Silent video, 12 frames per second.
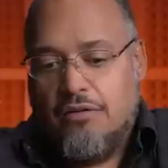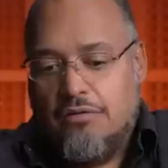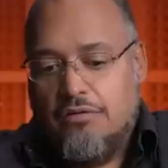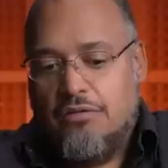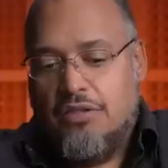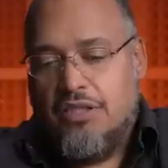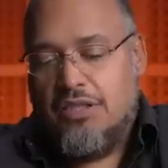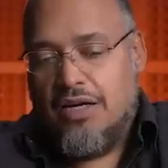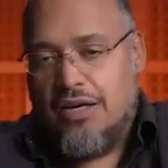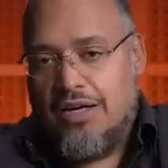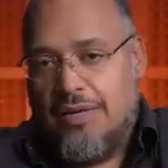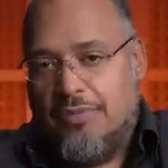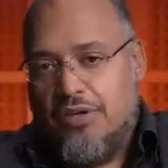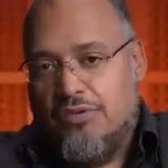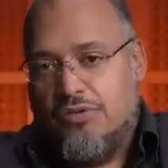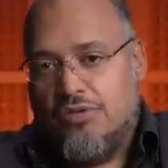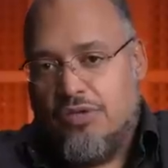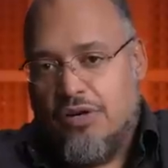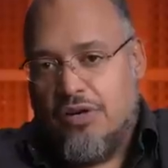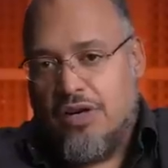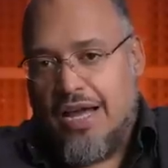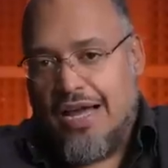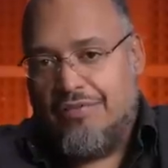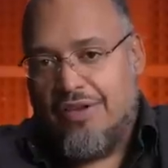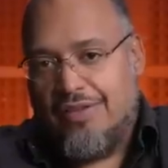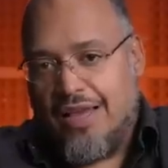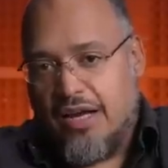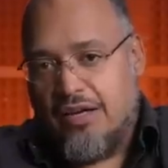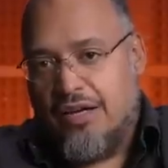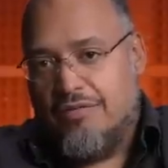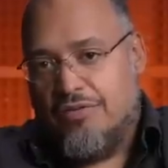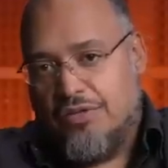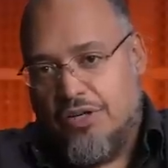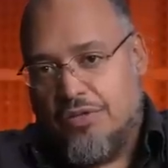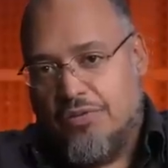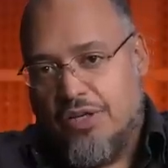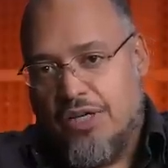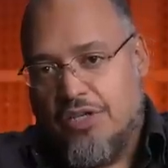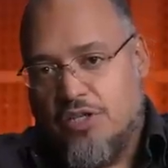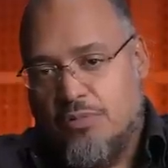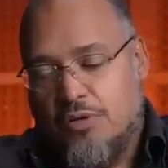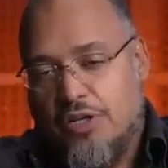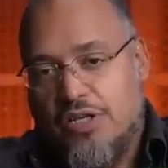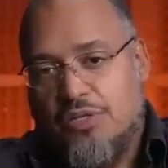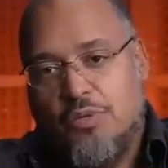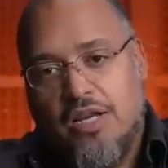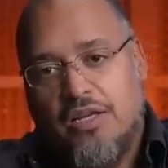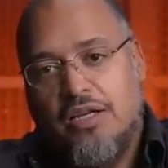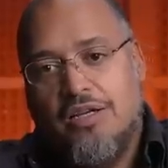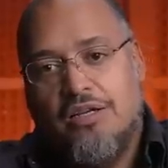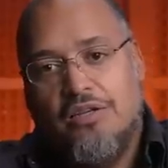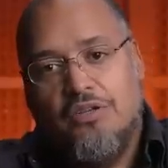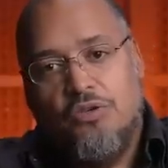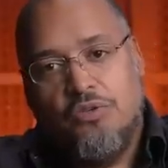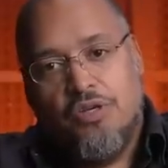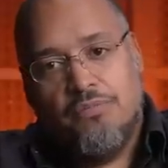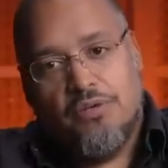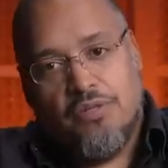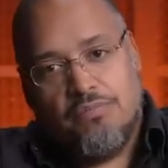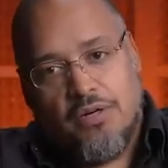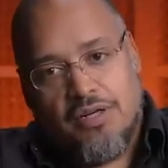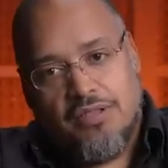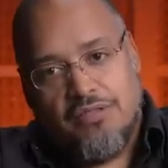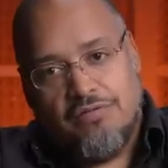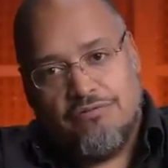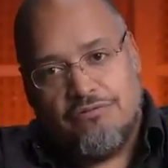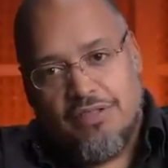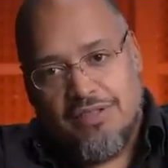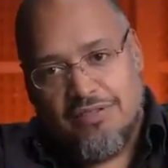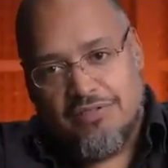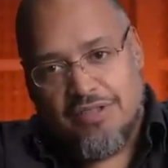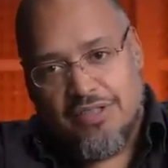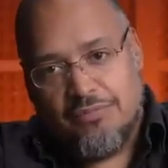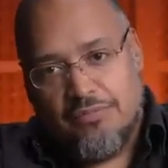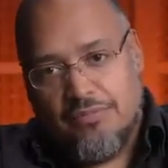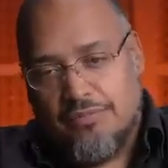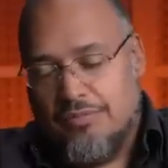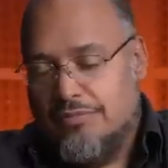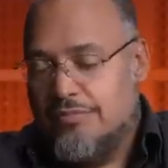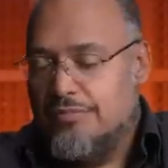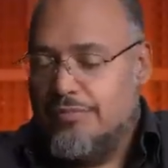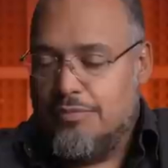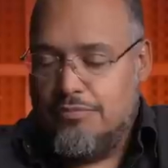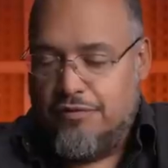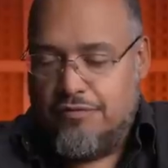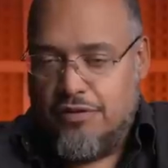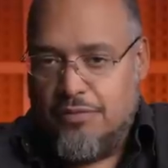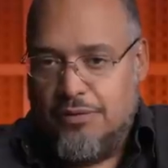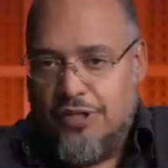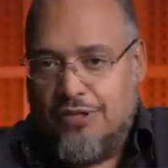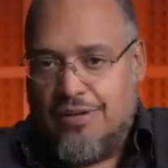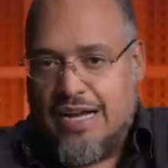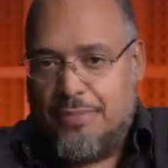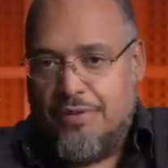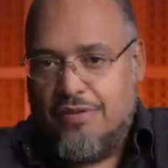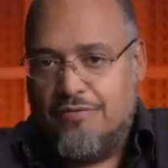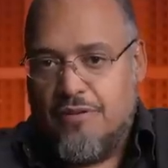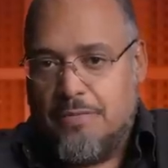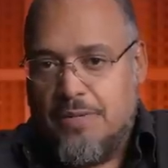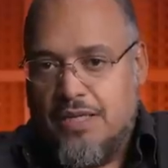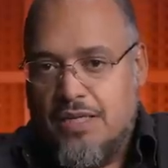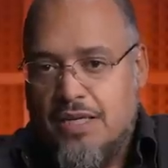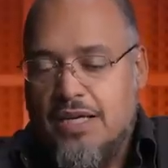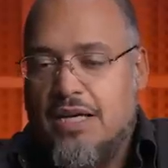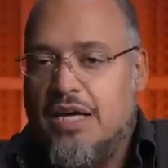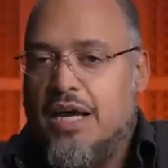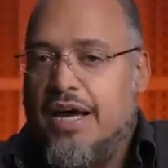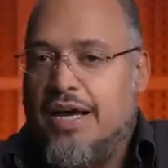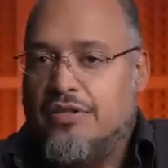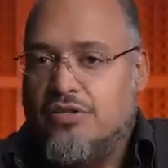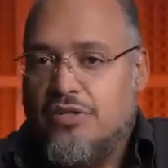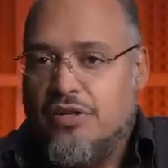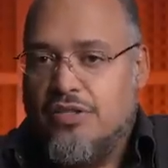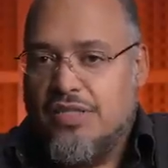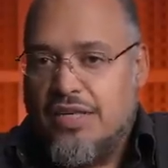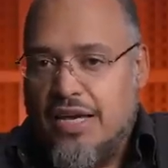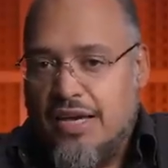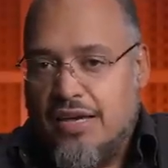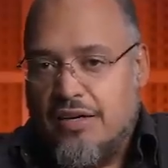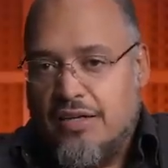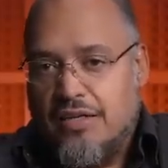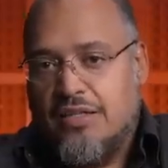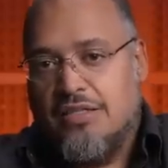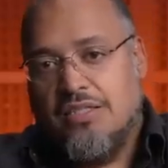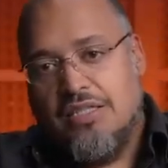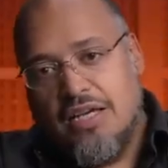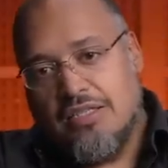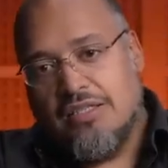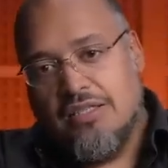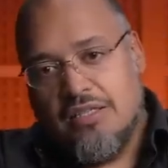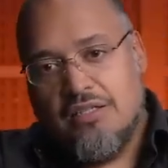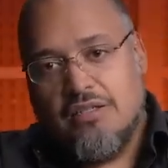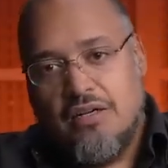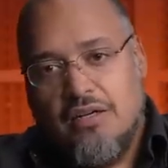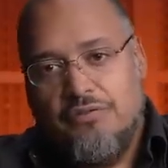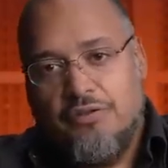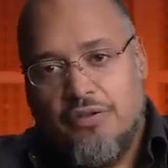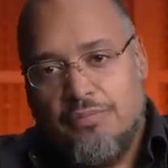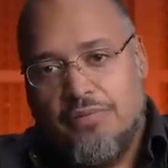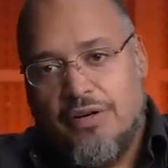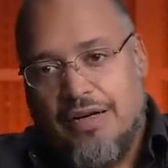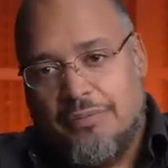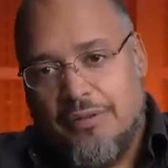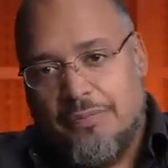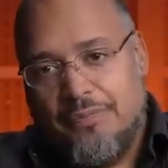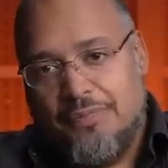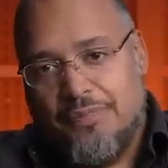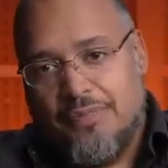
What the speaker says: only time that you start having that conversation with the customer is when you can put a product in front of them, preferably a crappy MVP, and start saying, does this solve your problem?